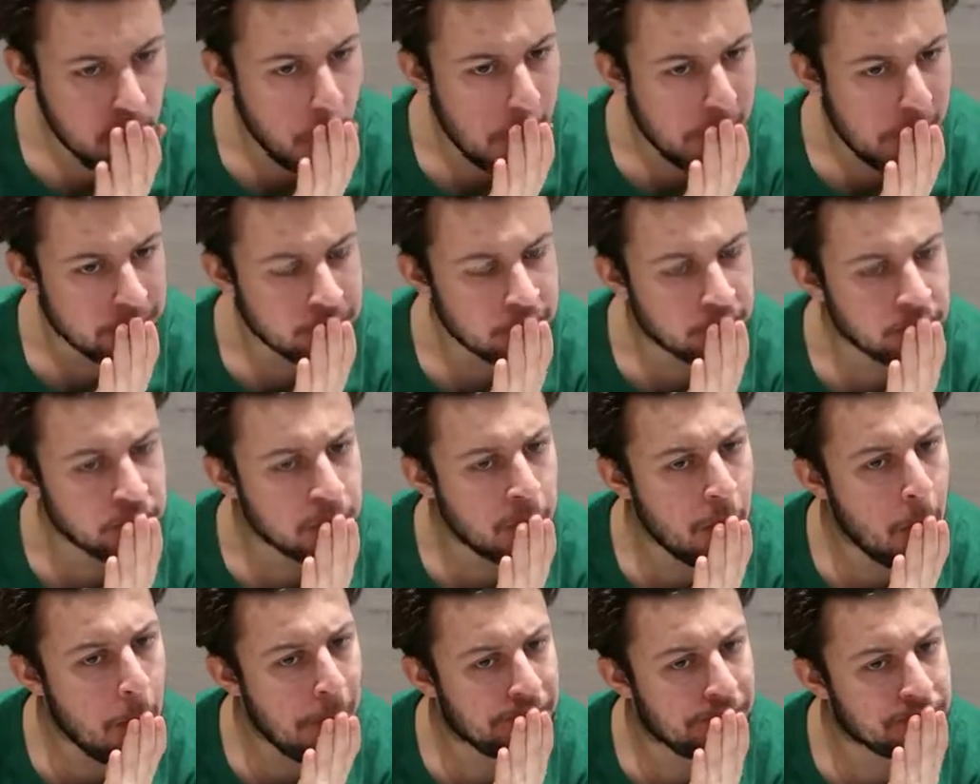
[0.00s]
Got
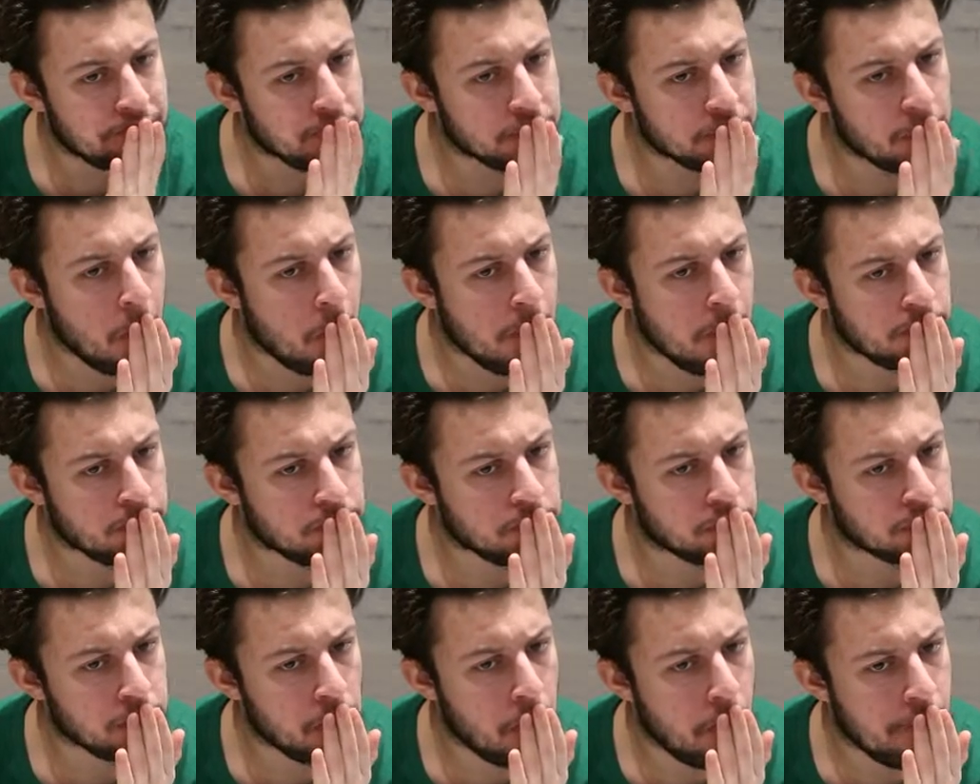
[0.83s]

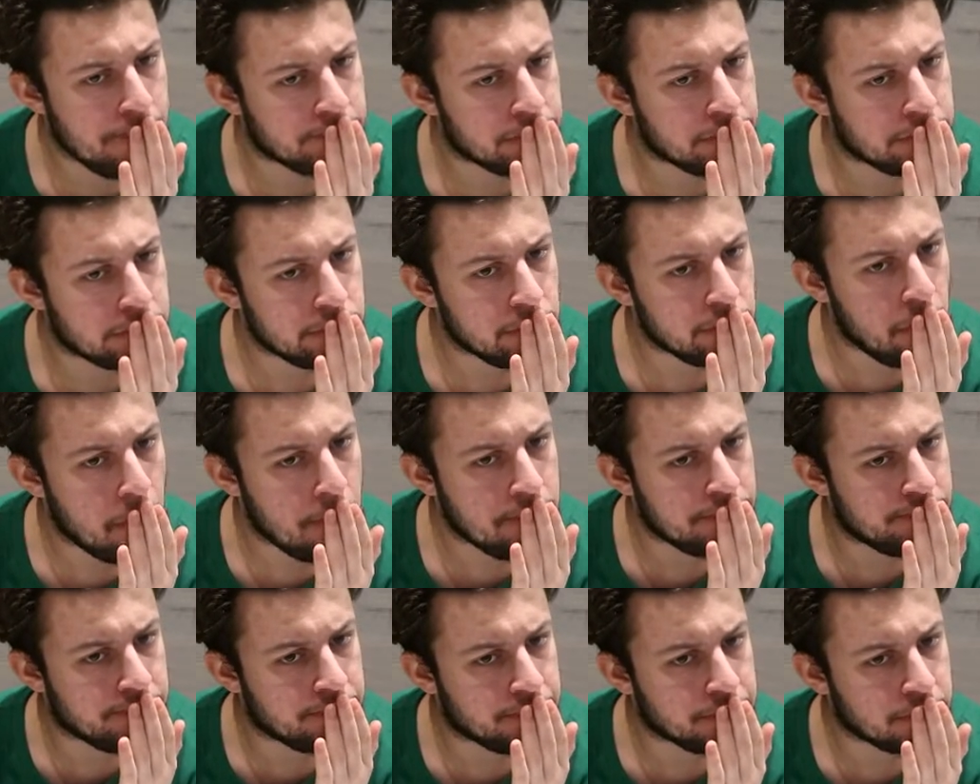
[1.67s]
Will Ferrell
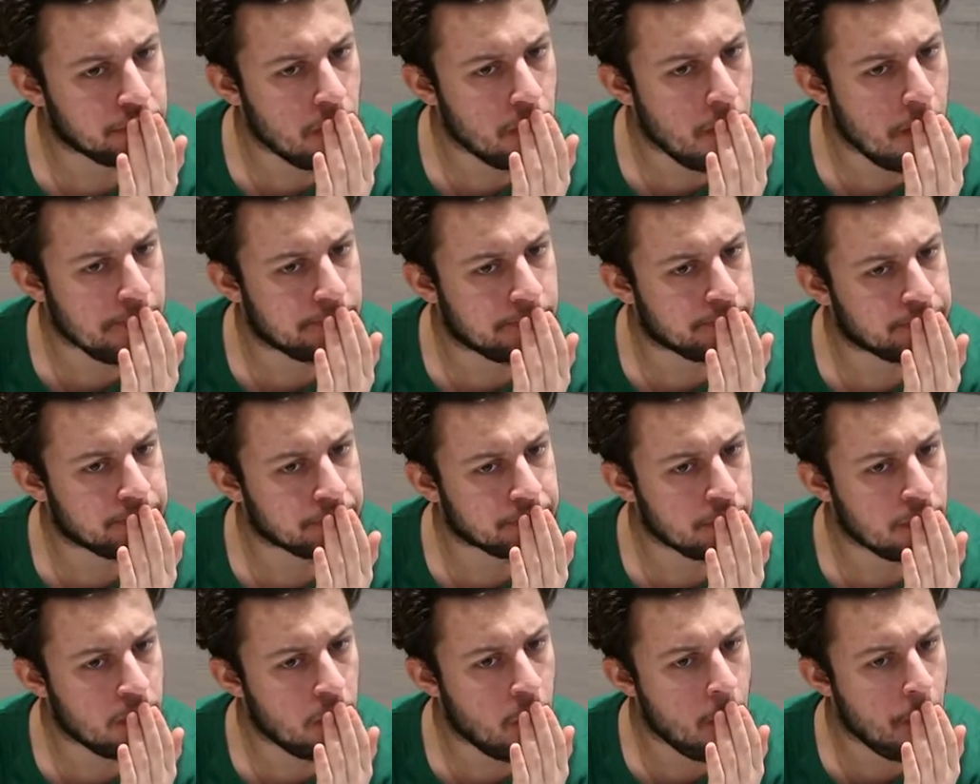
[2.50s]
and Elf that I've
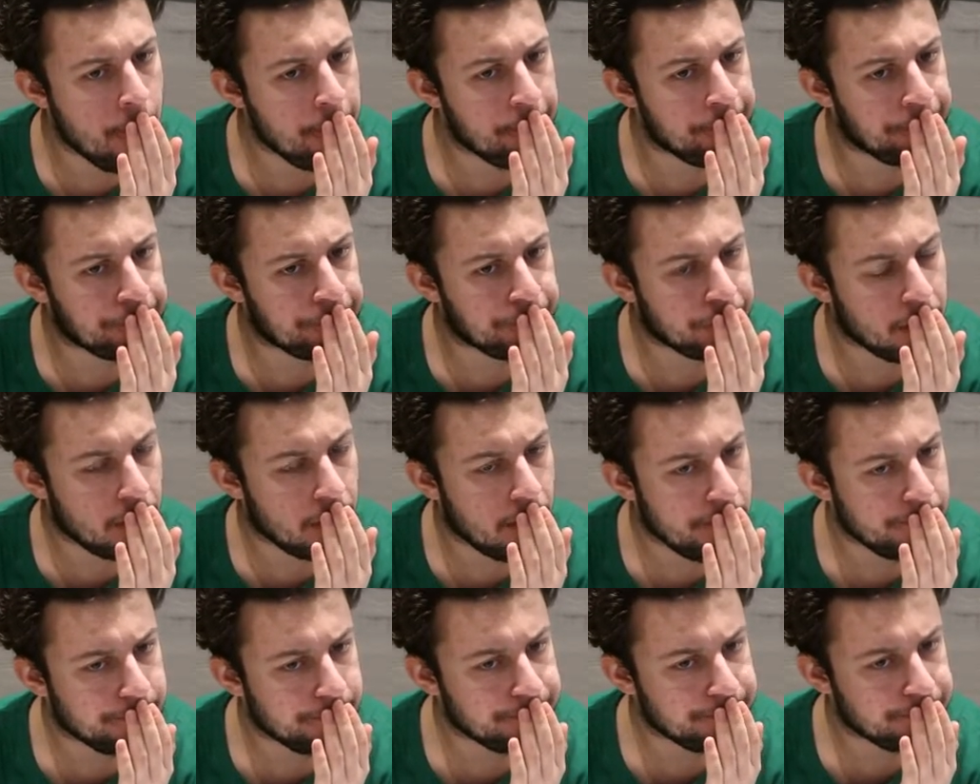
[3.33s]
never watched. And
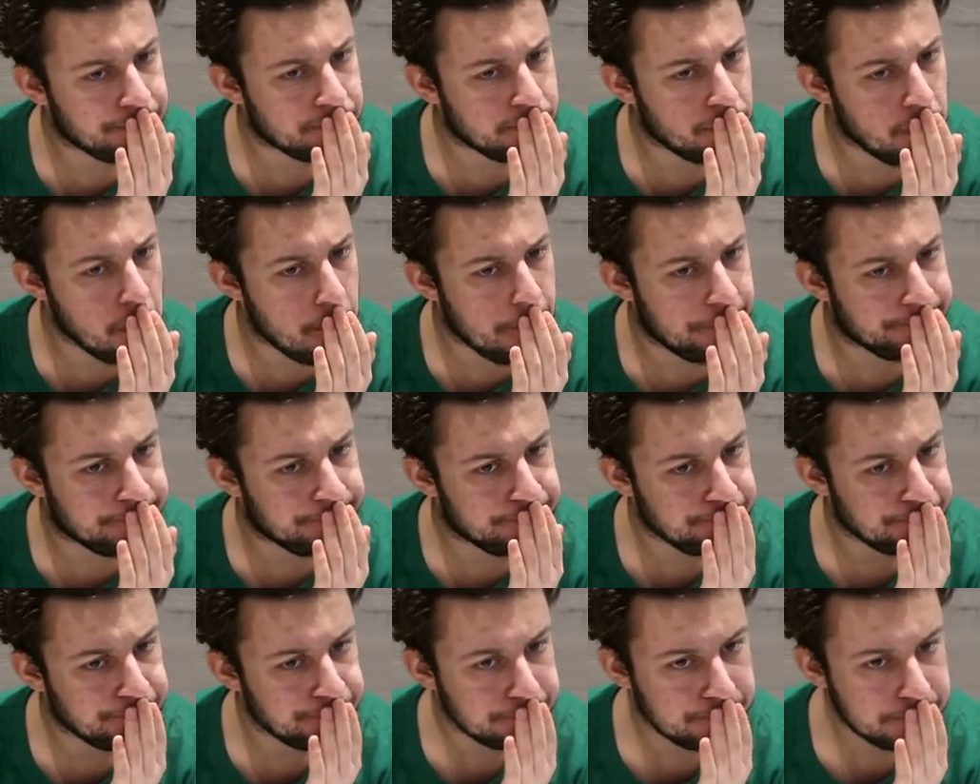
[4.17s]
we've got Grumpy
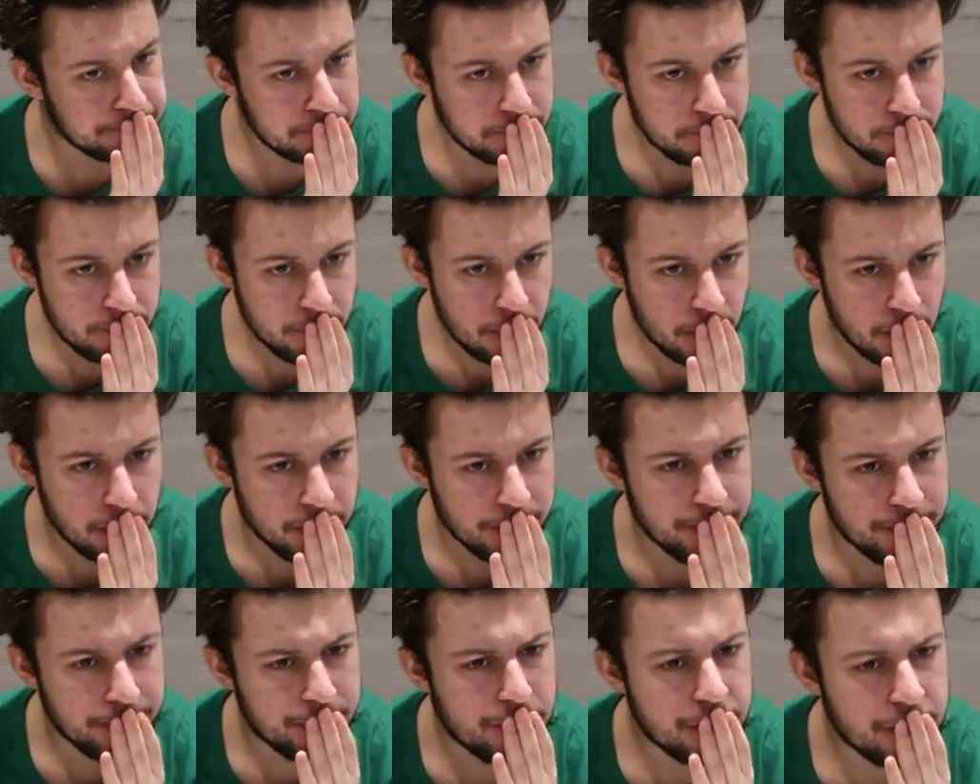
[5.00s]
Cat. So.
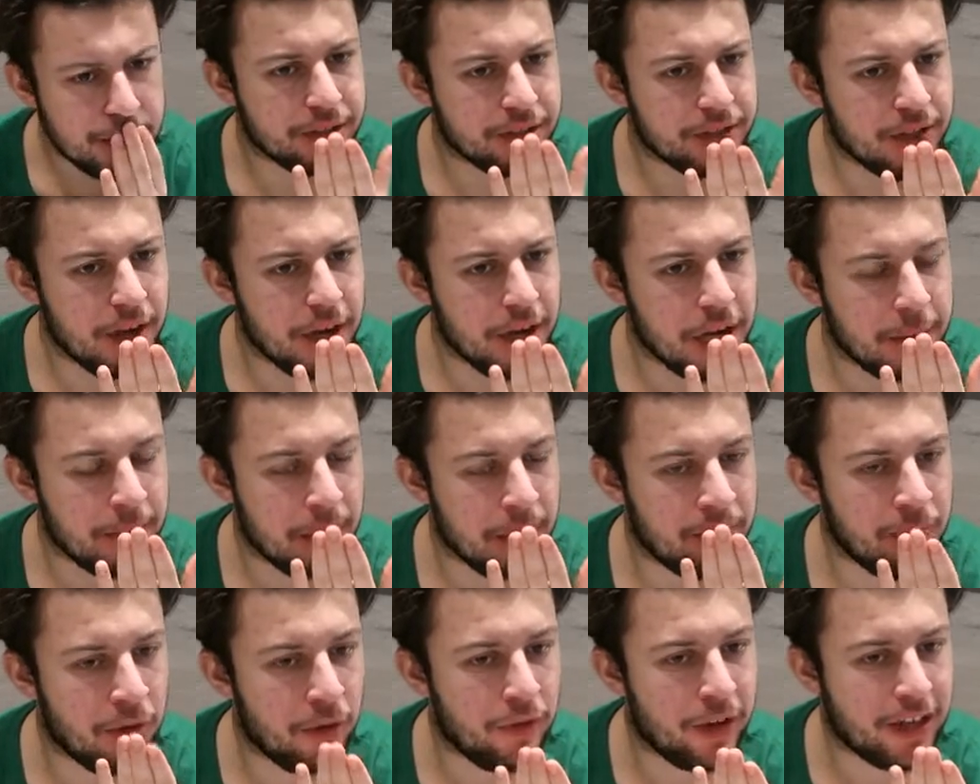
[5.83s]
I'm excited, but
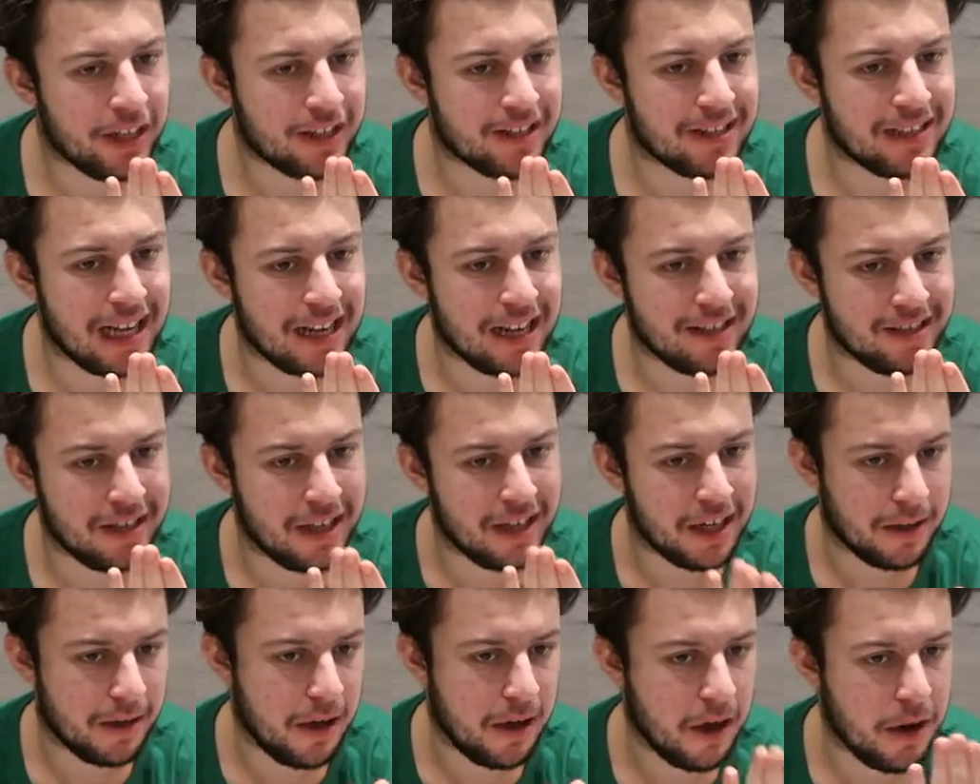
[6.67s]
I'm not like
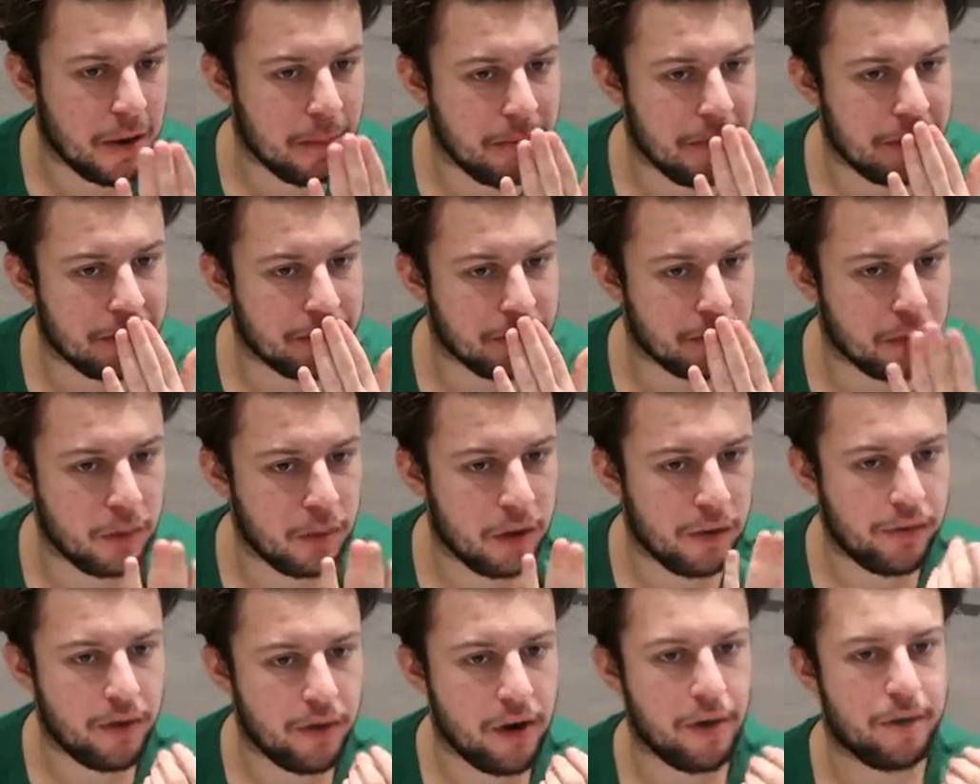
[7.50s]
ecstatic. I go middle,
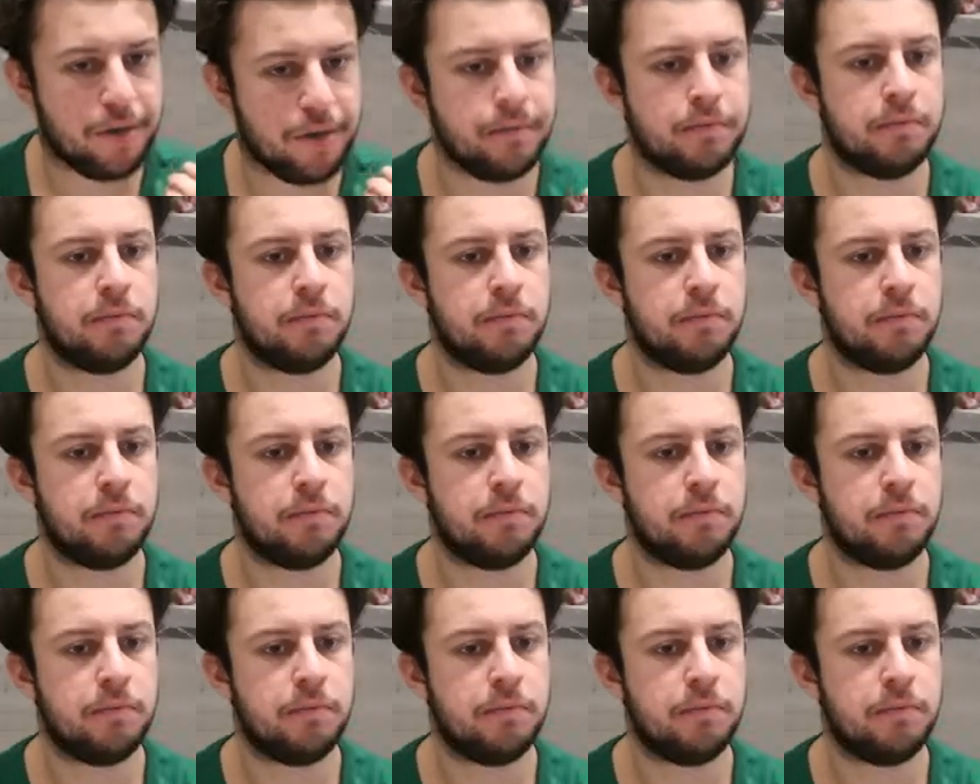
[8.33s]
Will Ferrell.